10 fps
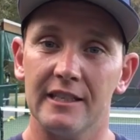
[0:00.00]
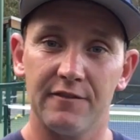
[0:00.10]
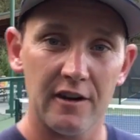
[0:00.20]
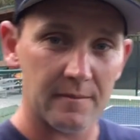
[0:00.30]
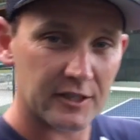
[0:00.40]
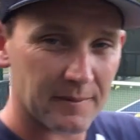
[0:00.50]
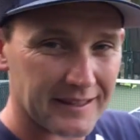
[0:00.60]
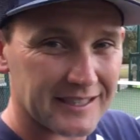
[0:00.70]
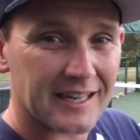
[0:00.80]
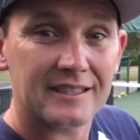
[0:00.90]
It's very much
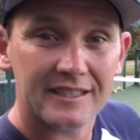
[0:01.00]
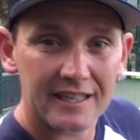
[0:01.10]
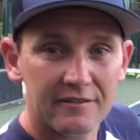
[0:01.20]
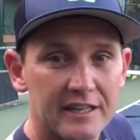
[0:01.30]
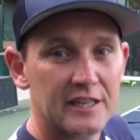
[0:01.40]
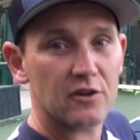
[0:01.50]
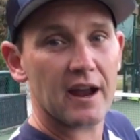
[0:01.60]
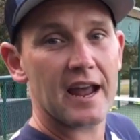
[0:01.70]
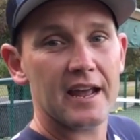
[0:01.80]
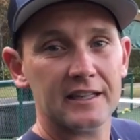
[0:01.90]
about the sensitivity in your
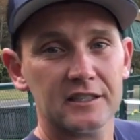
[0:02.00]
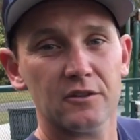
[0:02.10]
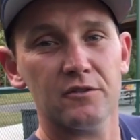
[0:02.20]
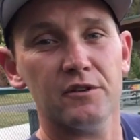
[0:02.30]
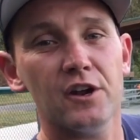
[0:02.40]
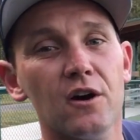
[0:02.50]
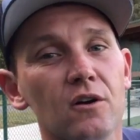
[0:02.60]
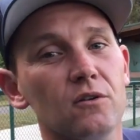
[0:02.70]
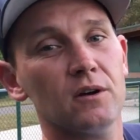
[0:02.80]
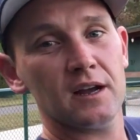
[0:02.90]
hands, so you
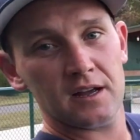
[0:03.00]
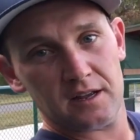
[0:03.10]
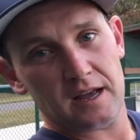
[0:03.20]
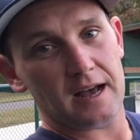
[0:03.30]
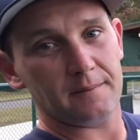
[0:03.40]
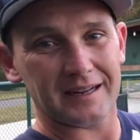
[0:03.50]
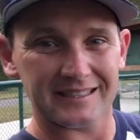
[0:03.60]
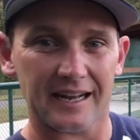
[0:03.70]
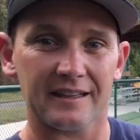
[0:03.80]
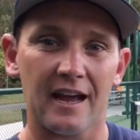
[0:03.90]
know
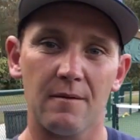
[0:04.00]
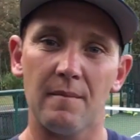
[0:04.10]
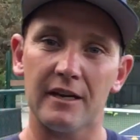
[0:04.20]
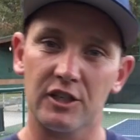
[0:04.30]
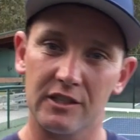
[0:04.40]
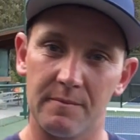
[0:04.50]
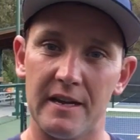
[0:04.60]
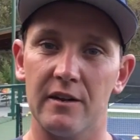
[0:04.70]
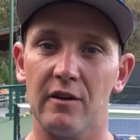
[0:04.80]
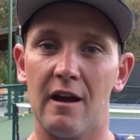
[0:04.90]
exactly how much
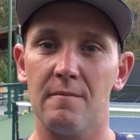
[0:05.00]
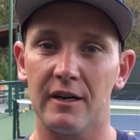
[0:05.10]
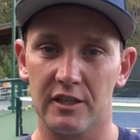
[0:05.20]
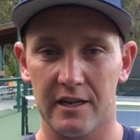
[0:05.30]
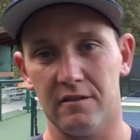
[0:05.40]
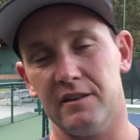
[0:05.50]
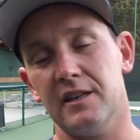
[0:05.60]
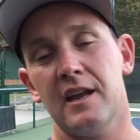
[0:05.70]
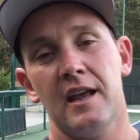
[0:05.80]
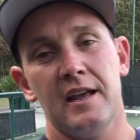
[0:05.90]
speed or how much height you
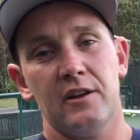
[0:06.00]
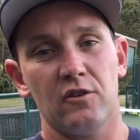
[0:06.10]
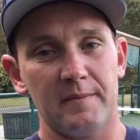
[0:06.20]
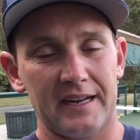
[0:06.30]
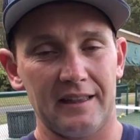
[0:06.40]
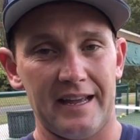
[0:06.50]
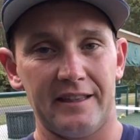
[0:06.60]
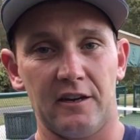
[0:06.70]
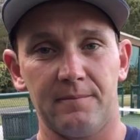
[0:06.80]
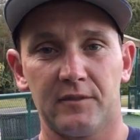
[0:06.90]
need in order to make it land there.